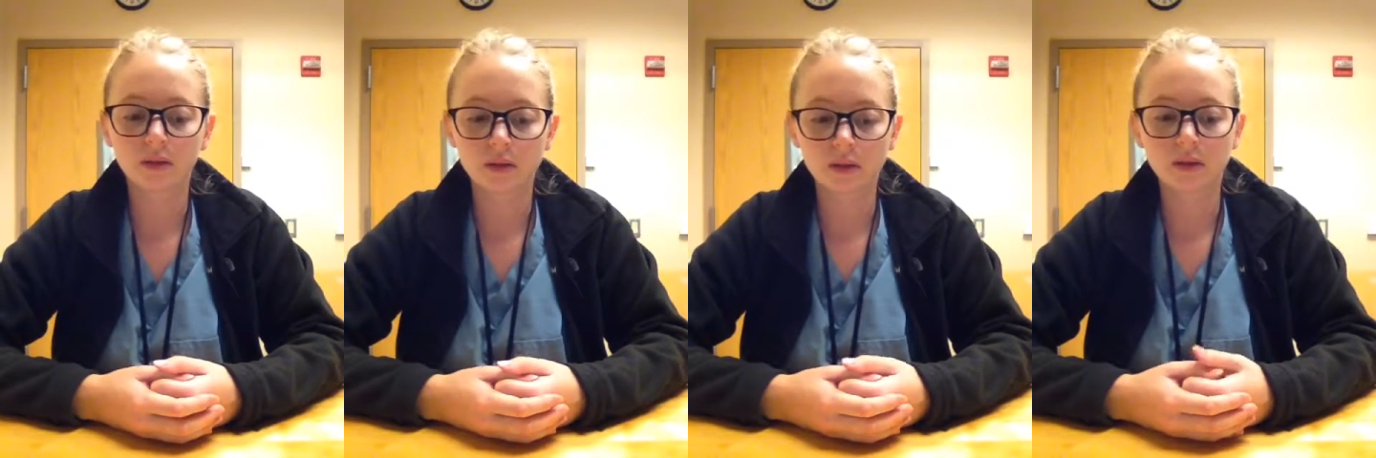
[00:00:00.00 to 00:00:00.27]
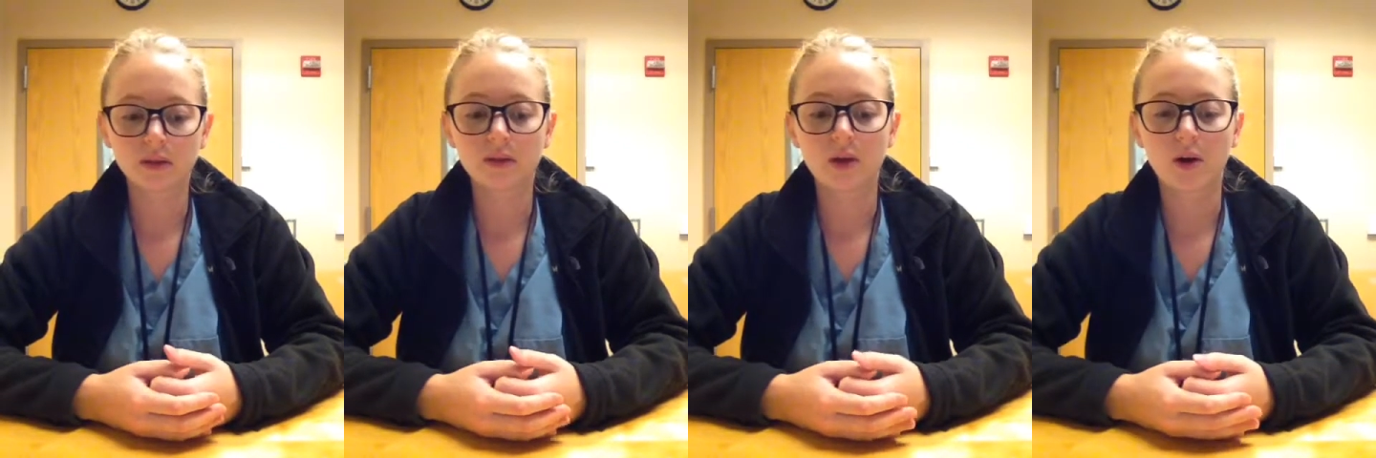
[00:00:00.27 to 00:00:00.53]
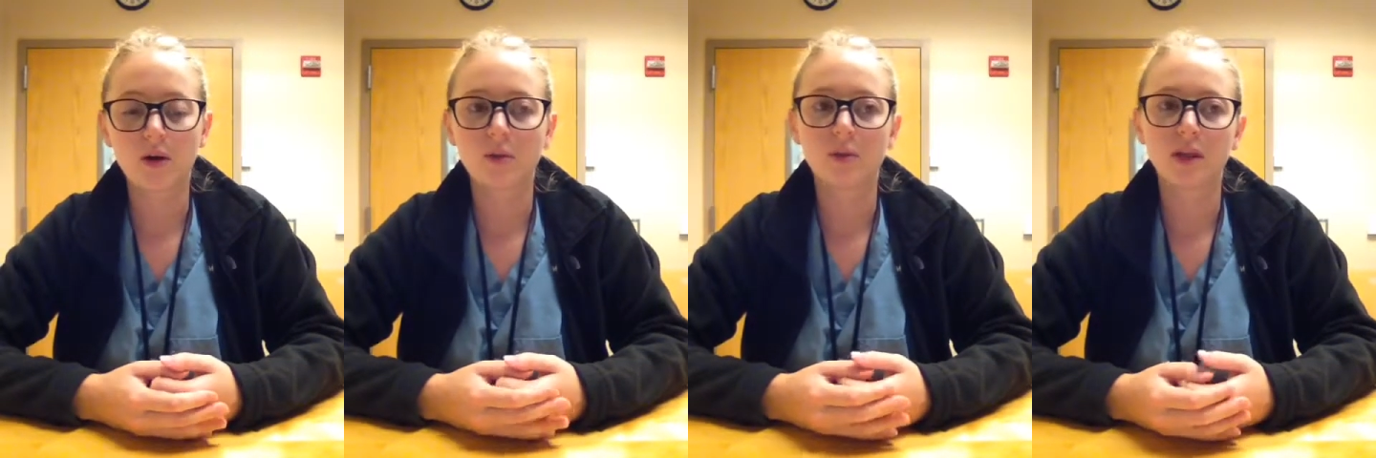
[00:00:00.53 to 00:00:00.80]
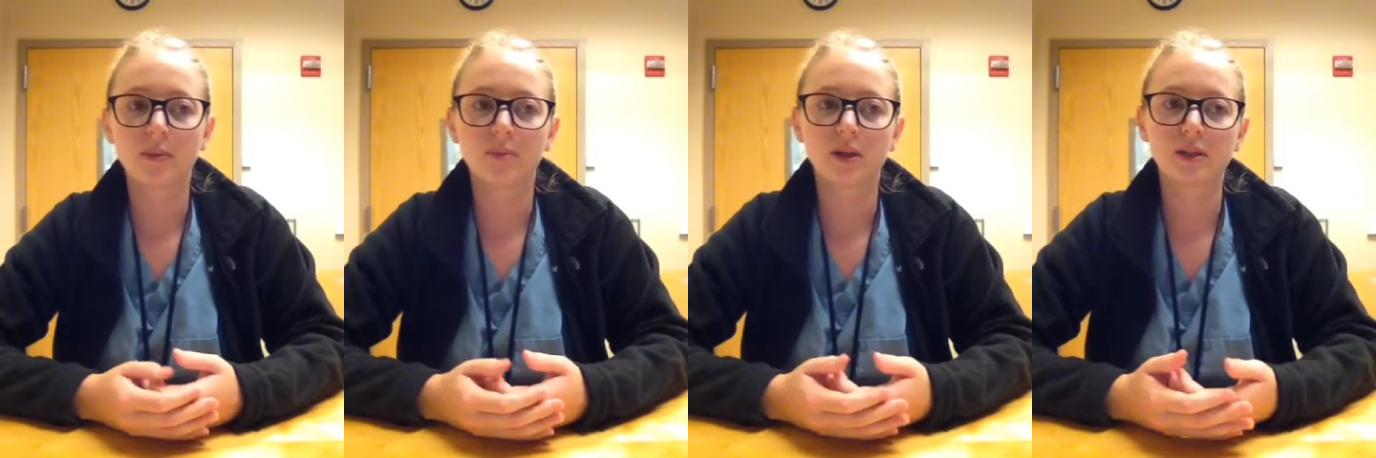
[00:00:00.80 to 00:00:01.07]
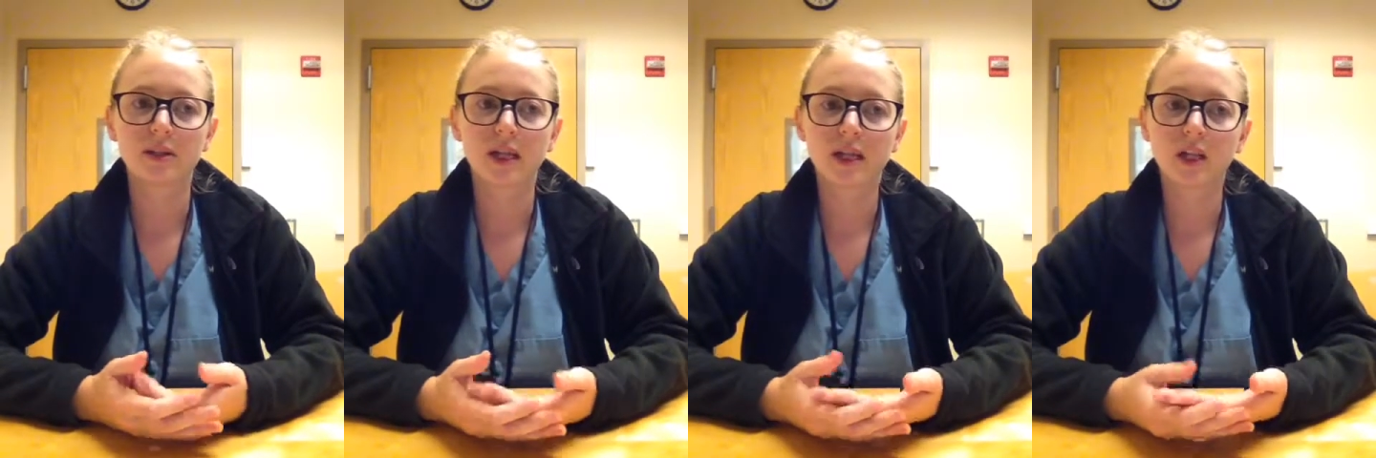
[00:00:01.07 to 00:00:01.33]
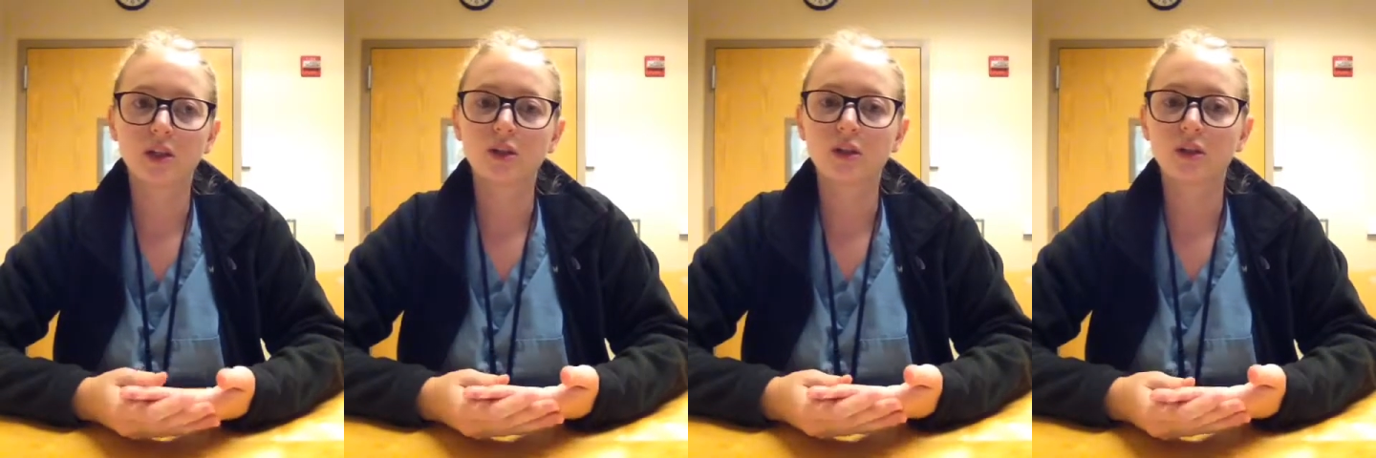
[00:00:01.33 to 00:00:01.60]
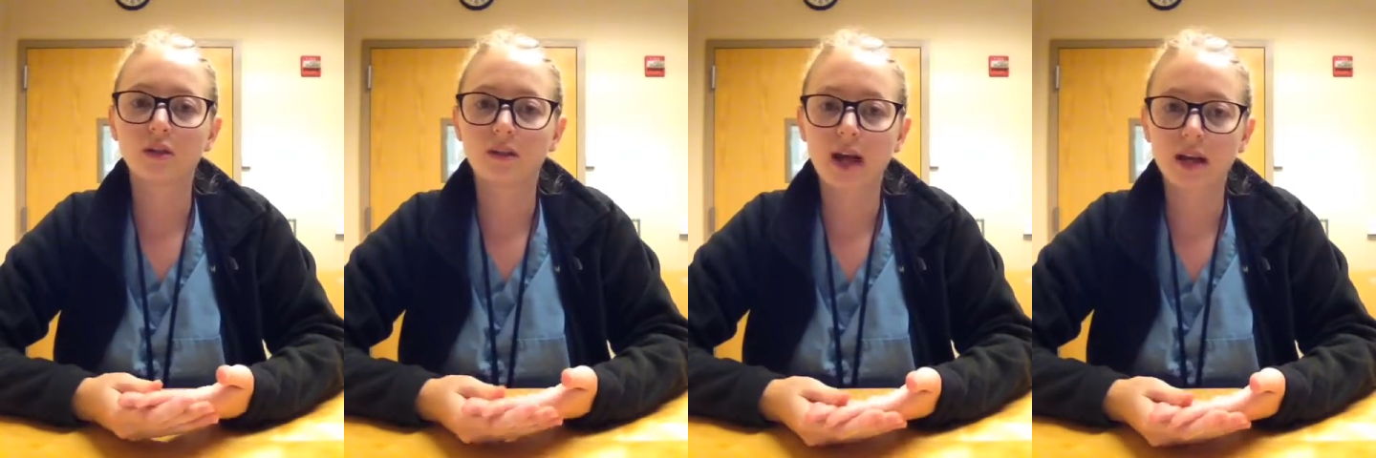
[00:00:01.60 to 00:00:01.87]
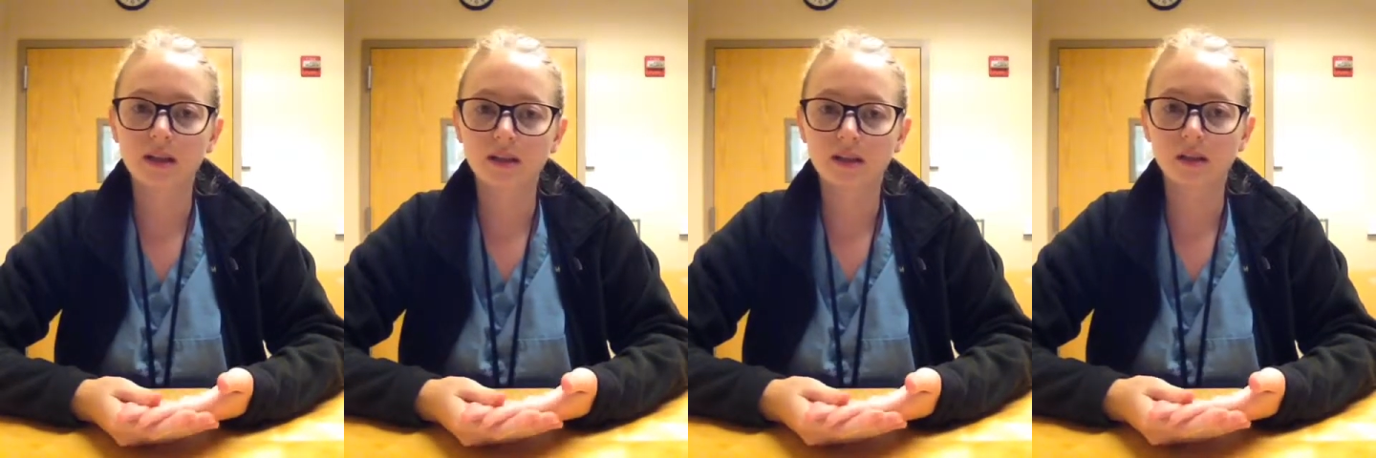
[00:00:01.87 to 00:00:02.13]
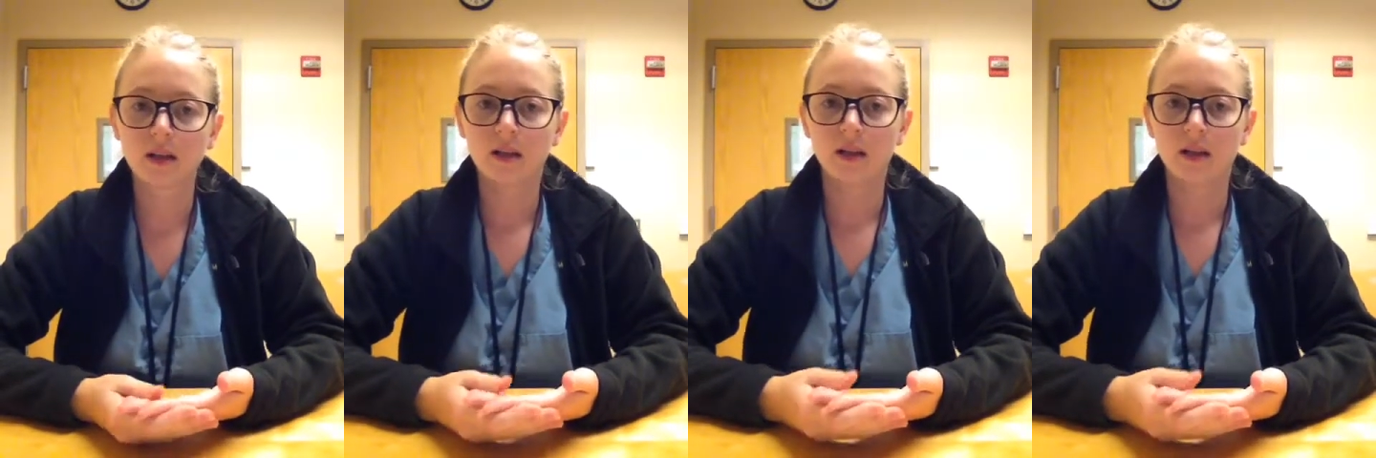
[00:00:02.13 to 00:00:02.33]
so the percentage correct